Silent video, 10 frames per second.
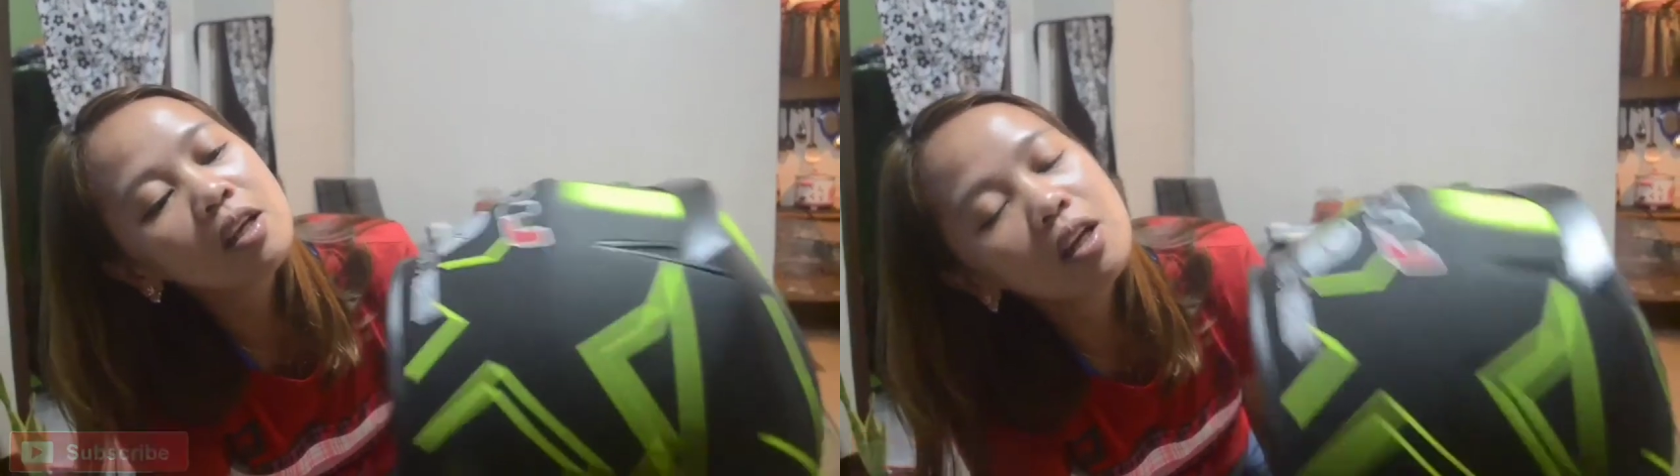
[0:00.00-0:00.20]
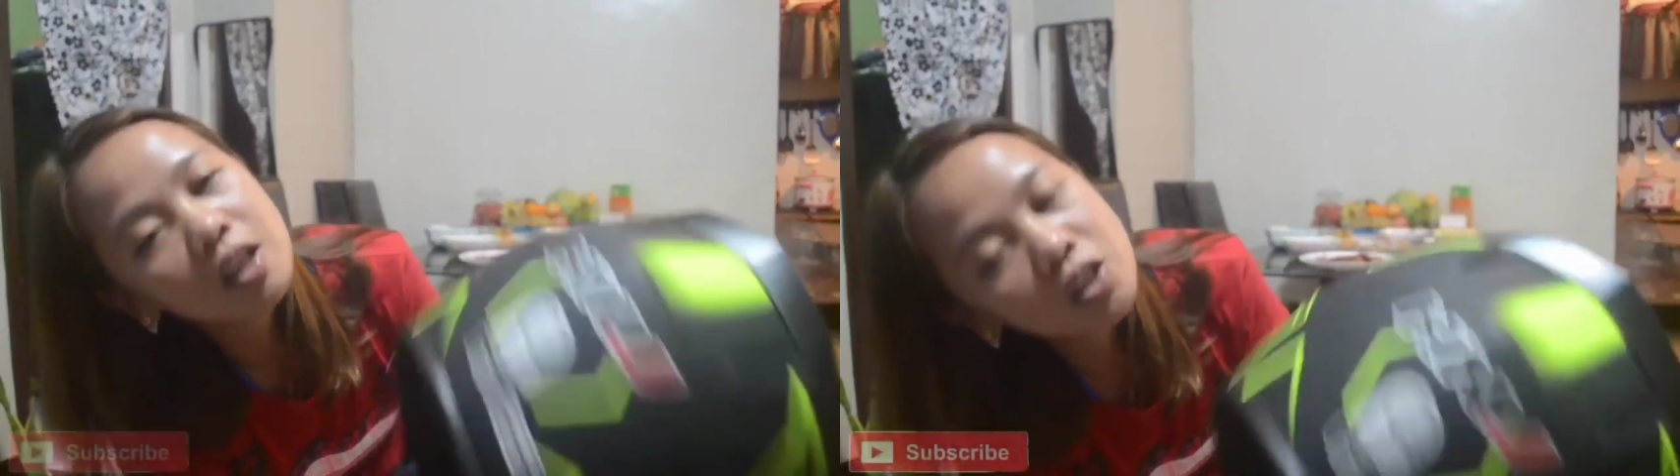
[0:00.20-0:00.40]

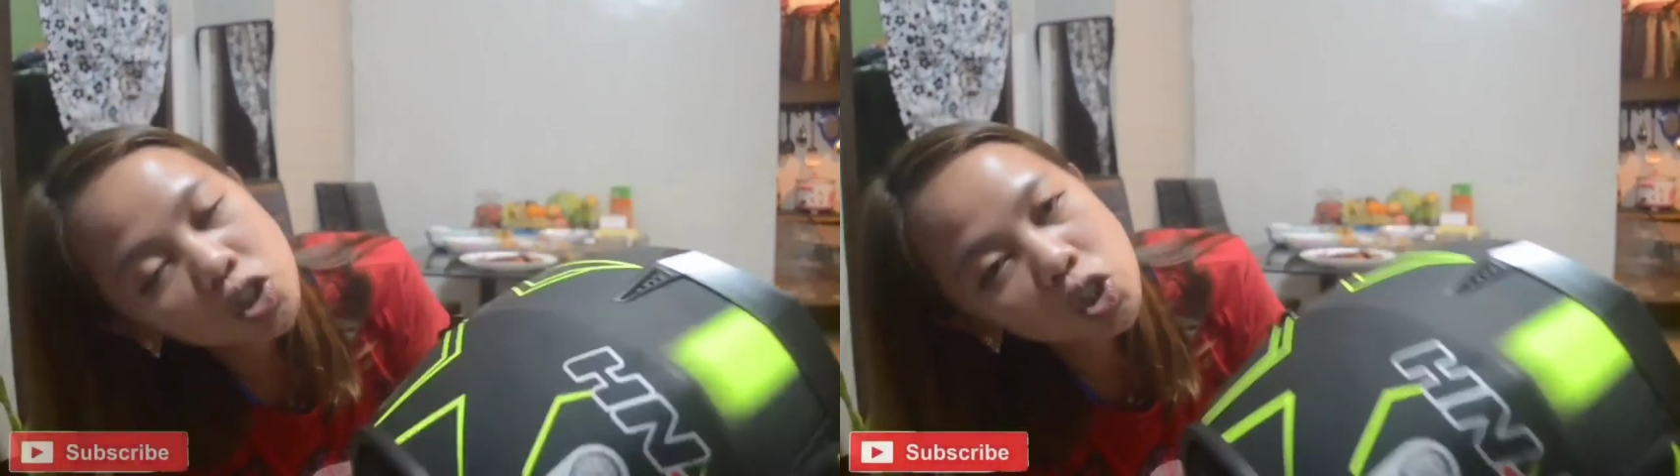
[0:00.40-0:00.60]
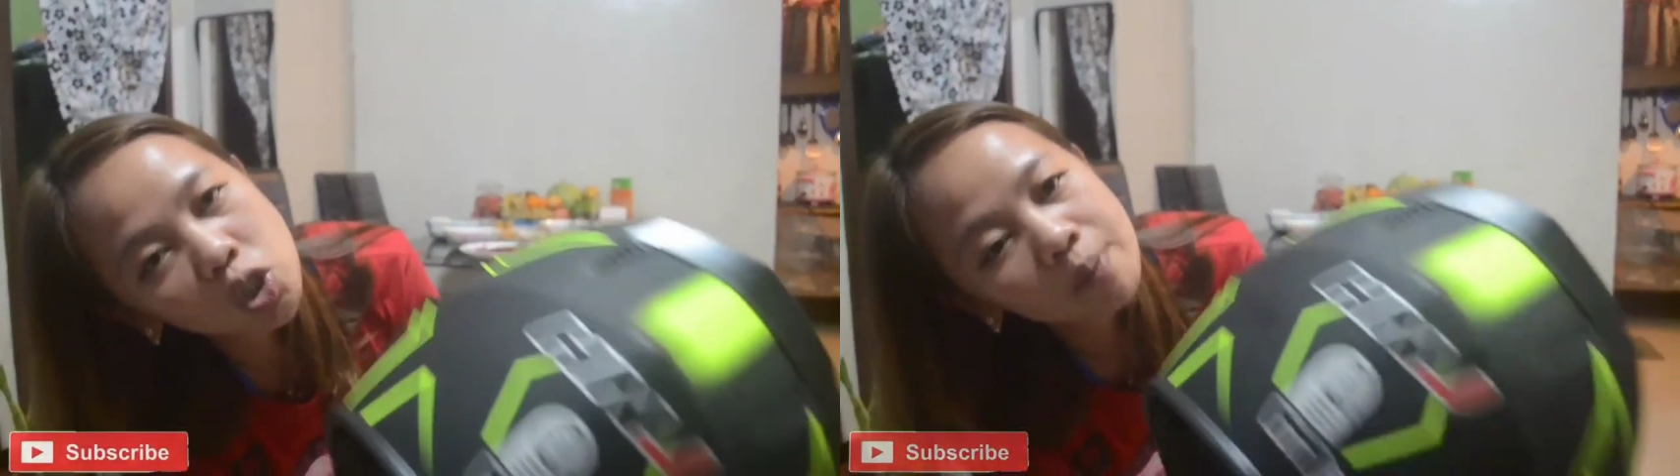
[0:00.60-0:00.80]

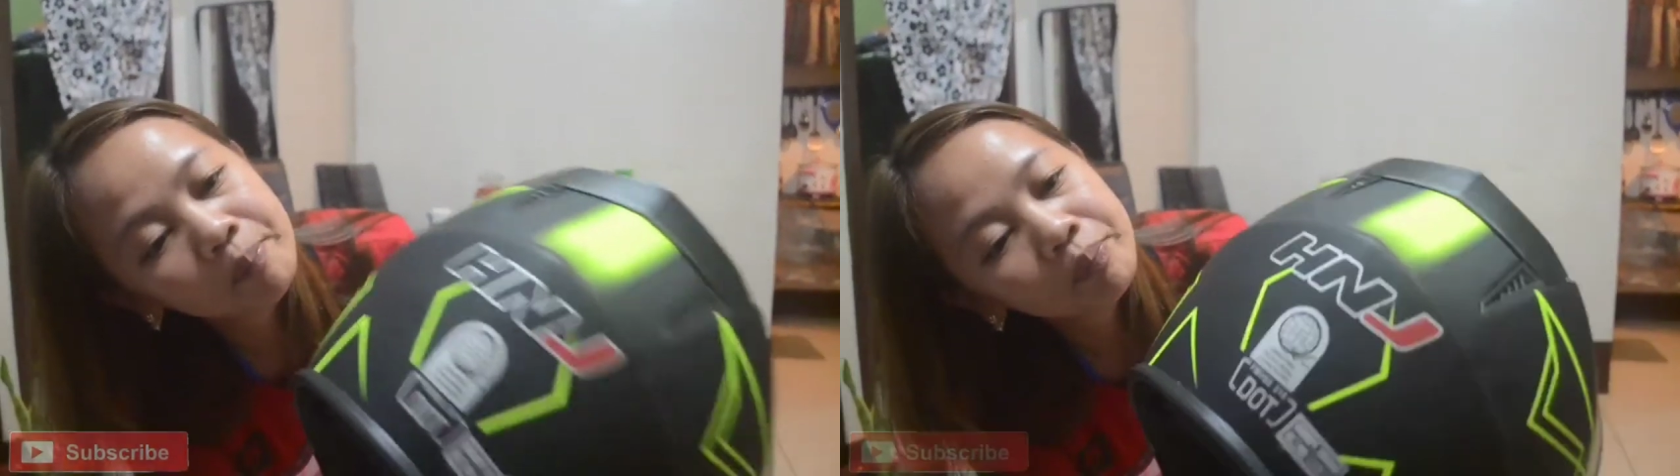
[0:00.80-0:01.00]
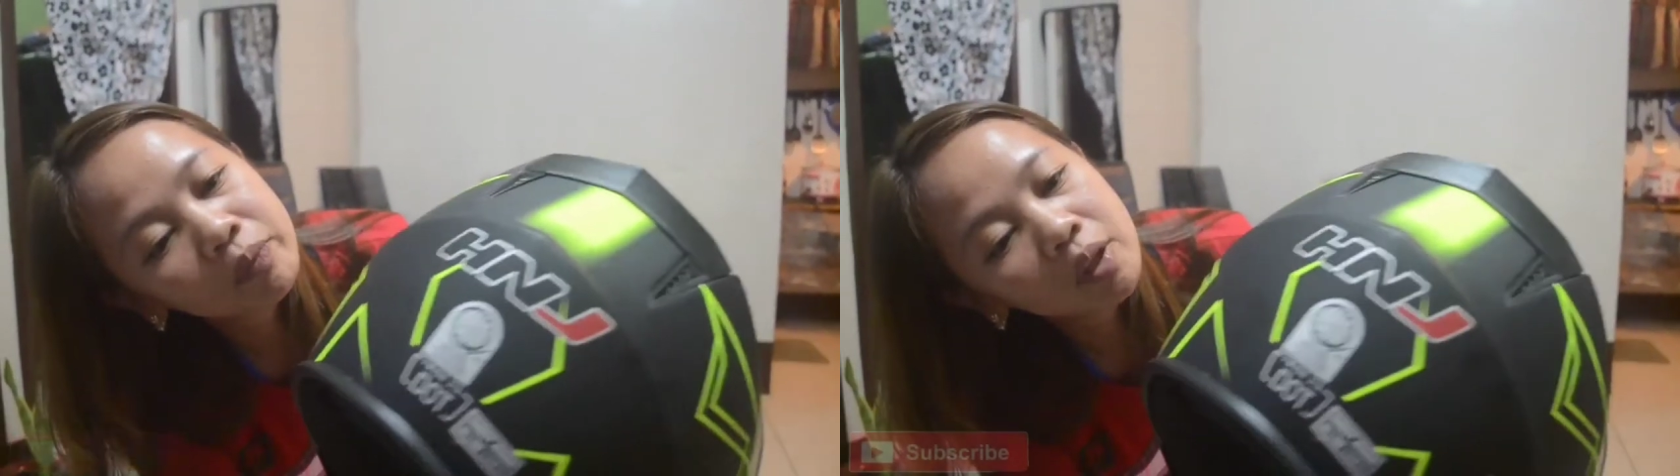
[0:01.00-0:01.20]
large
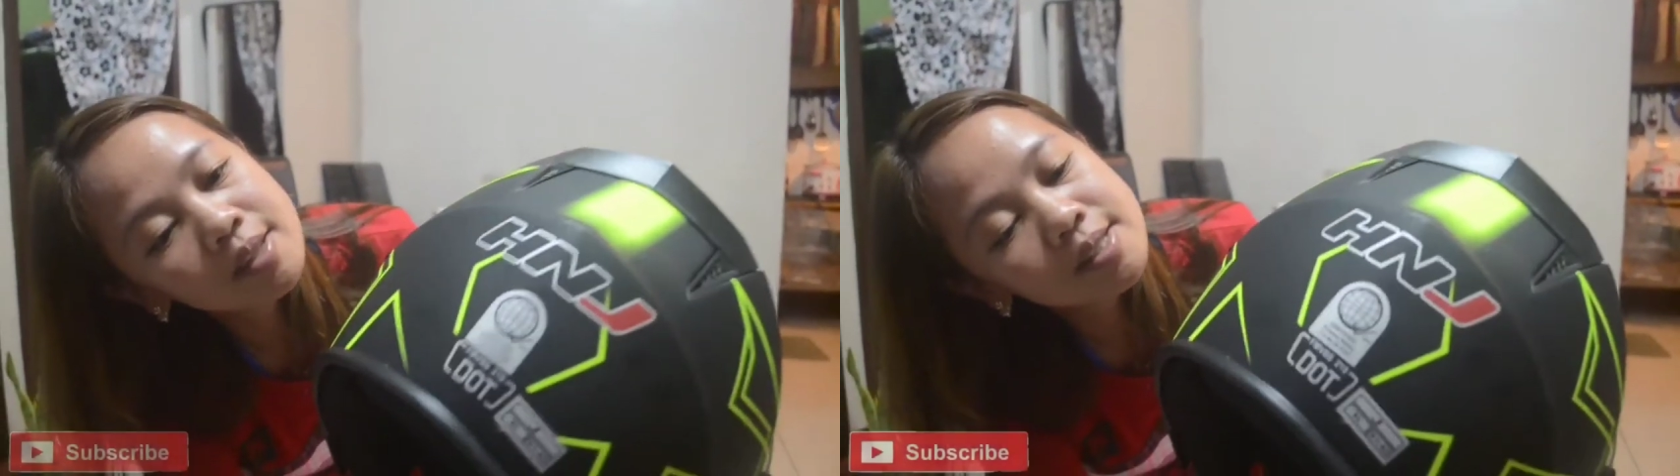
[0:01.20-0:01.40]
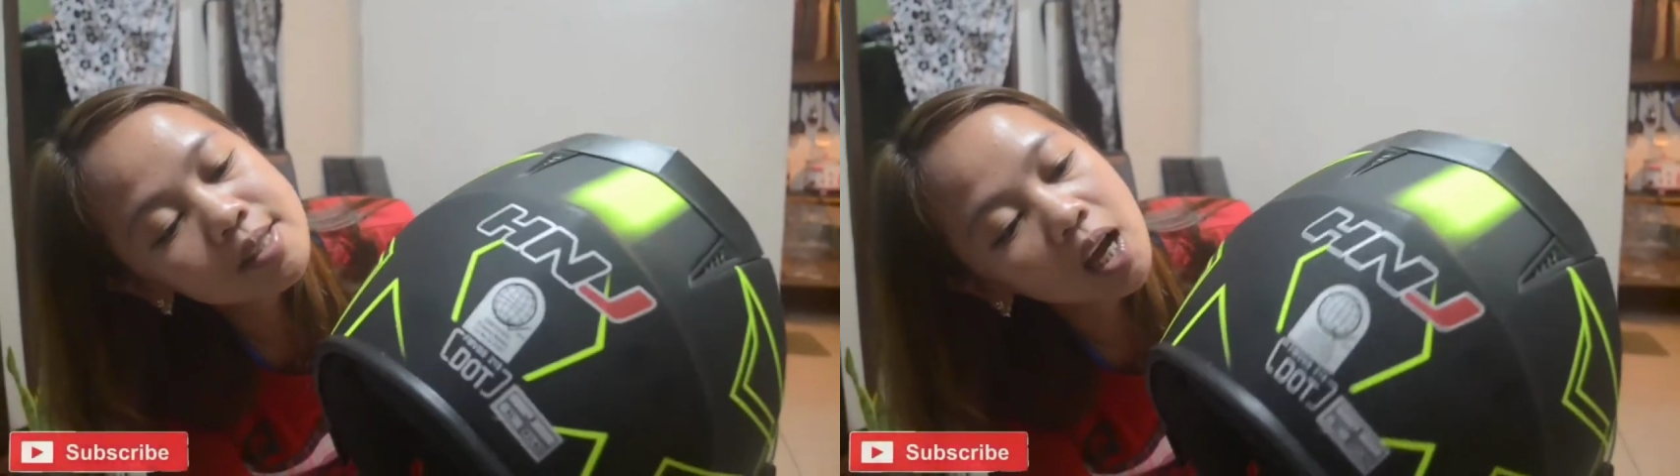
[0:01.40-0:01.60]

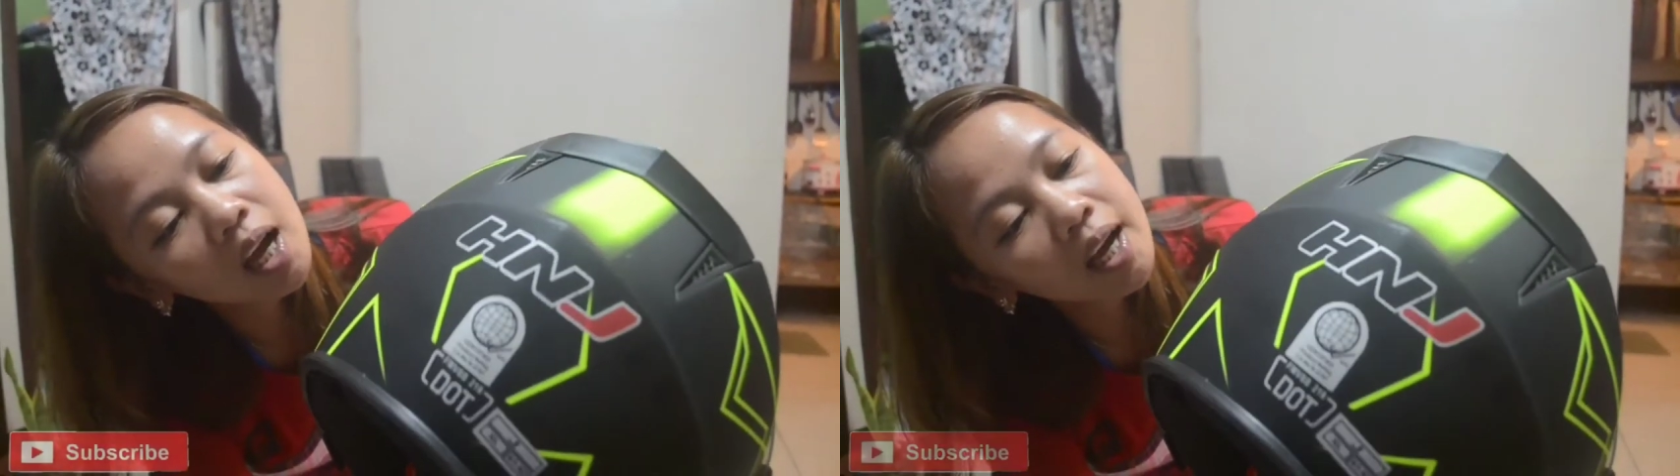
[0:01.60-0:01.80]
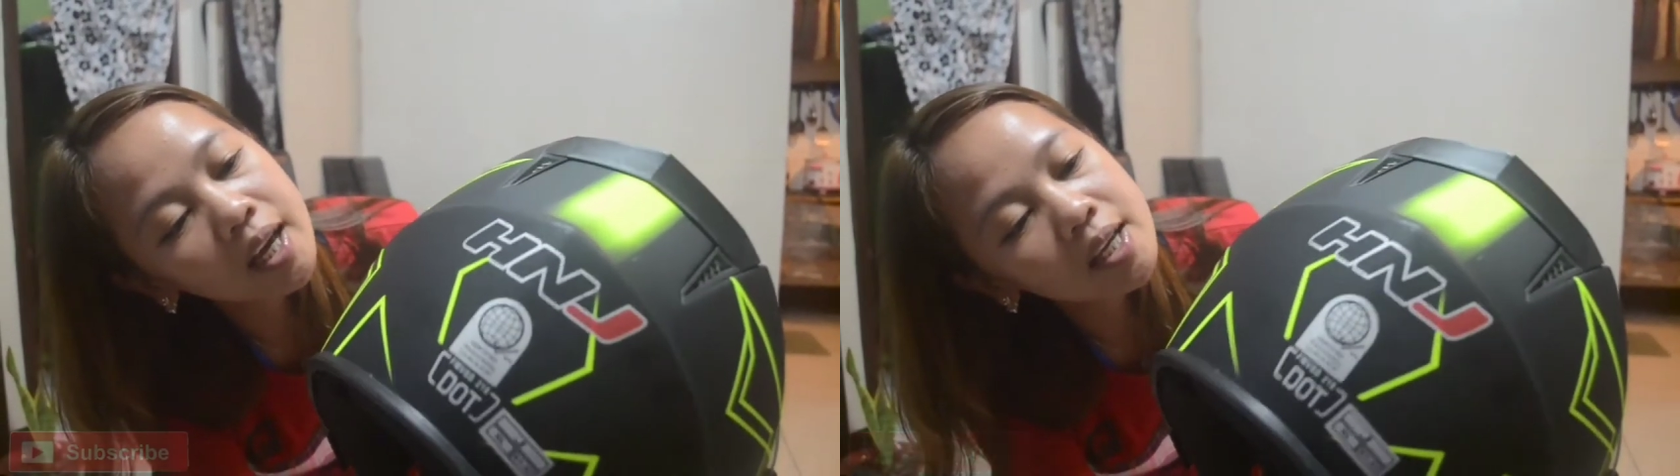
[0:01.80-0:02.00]

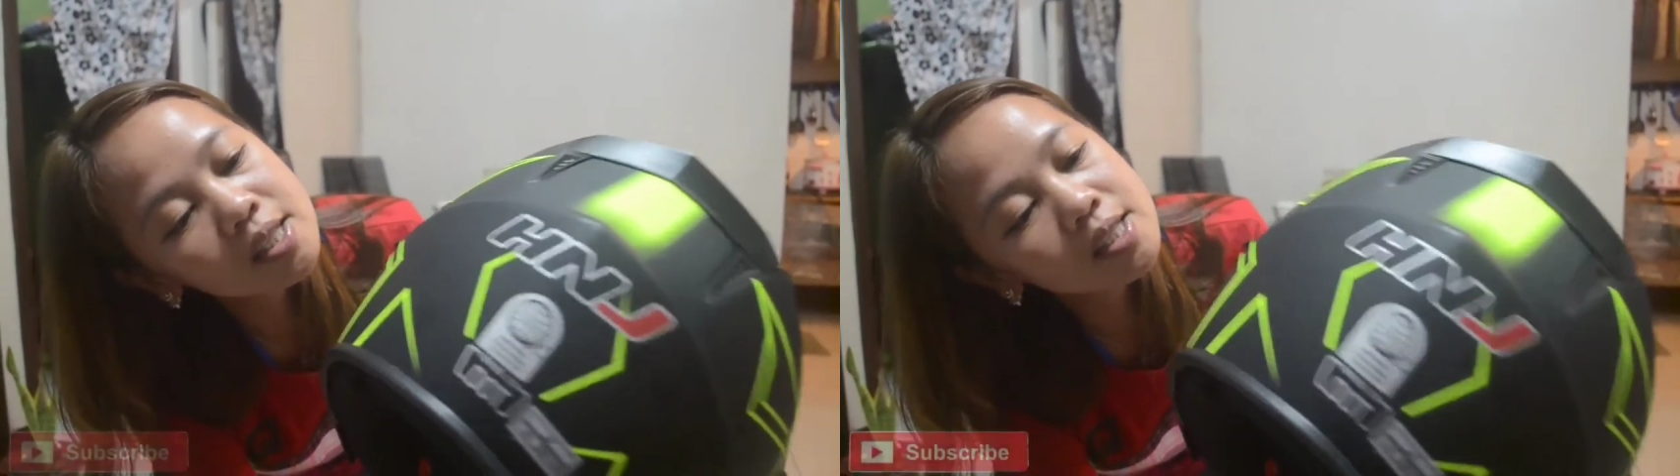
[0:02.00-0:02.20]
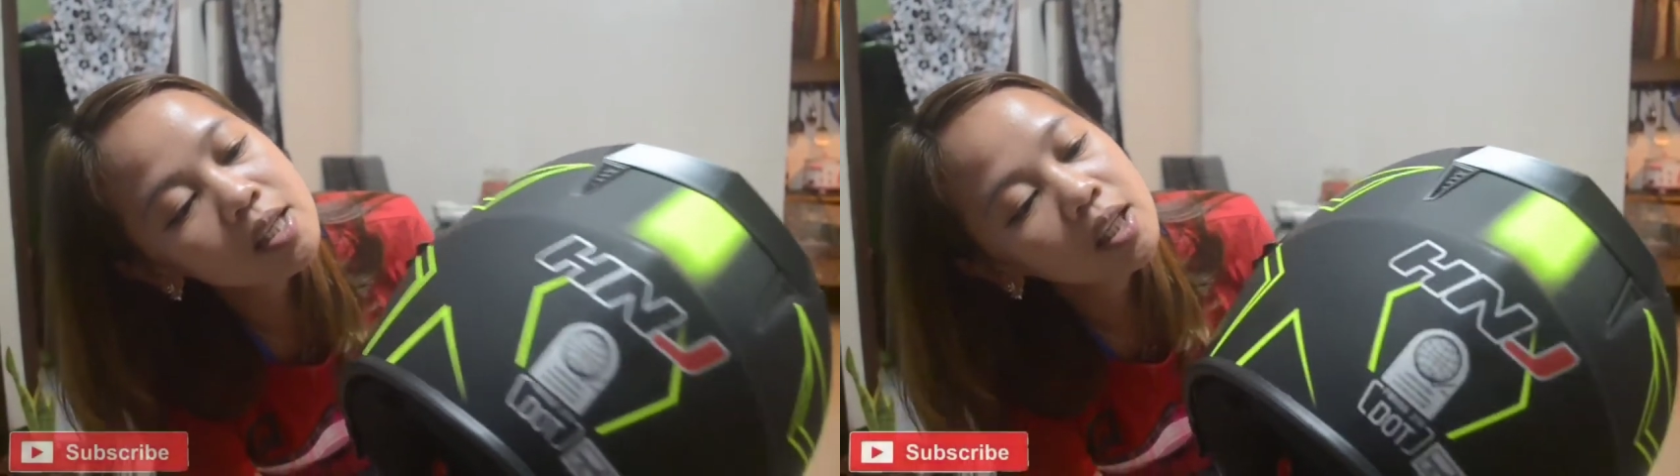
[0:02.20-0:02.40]

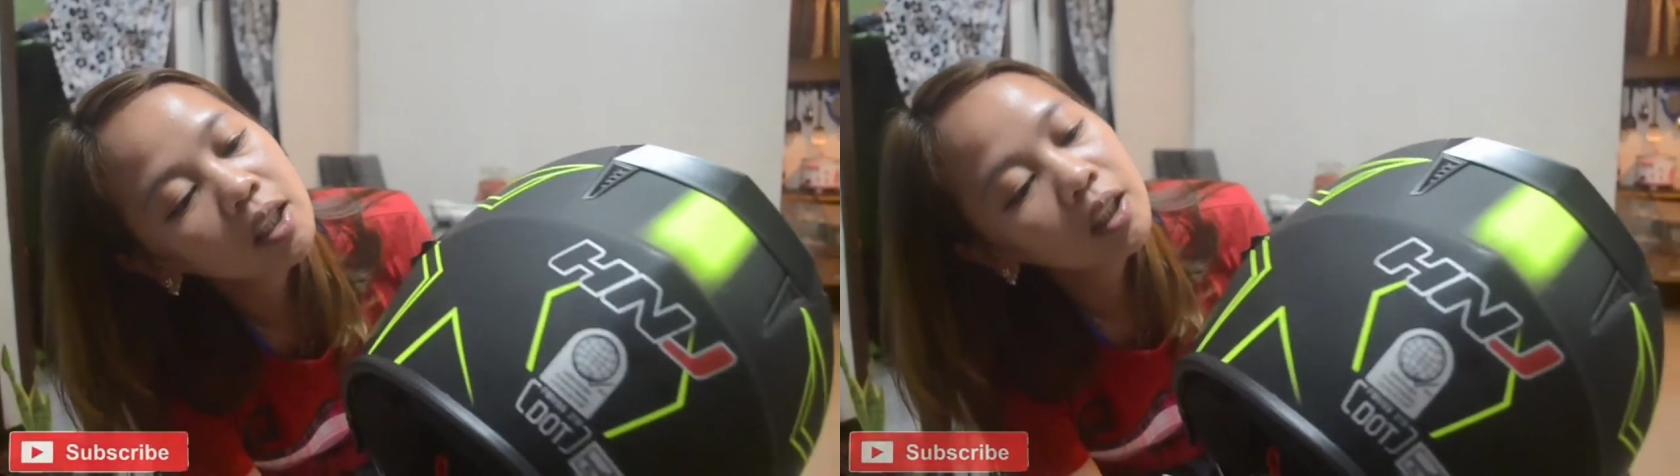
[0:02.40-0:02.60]
size,